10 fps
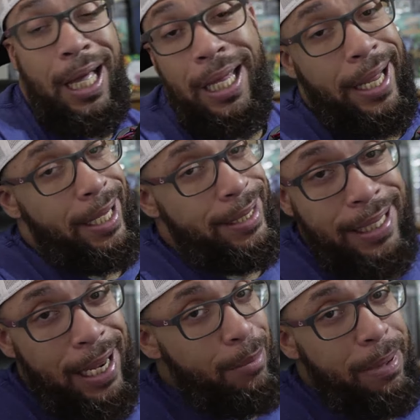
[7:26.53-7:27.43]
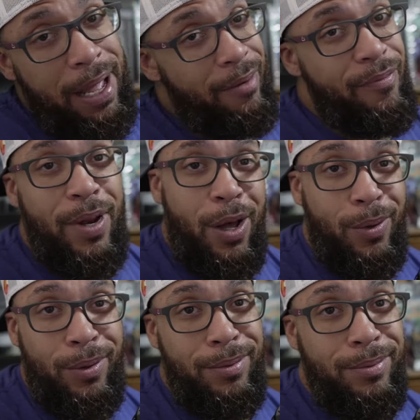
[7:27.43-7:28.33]
That's not a bad flow.
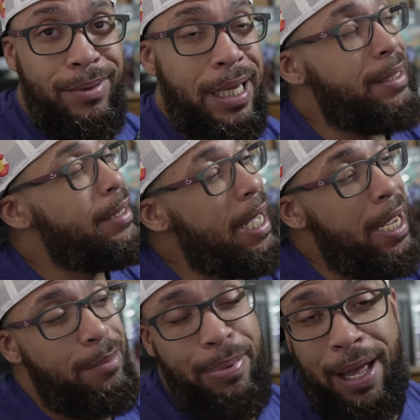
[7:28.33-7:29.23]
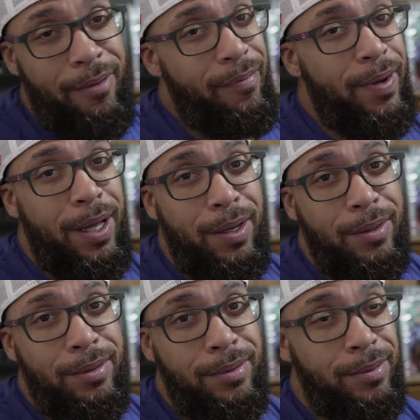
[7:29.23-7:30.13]
That's not a bad
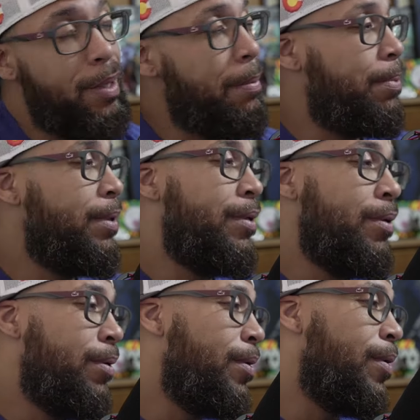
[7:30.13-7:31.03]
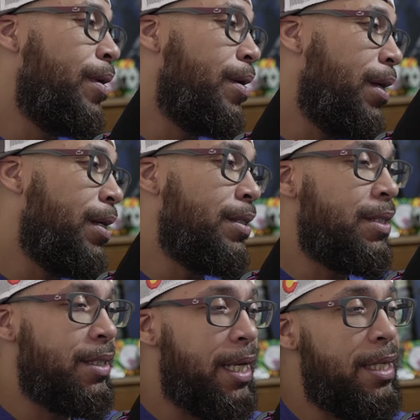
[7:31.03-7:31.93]
flow. Reppin' New York is
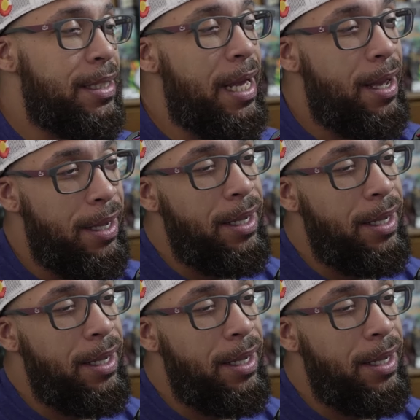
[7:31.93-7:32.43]
just has that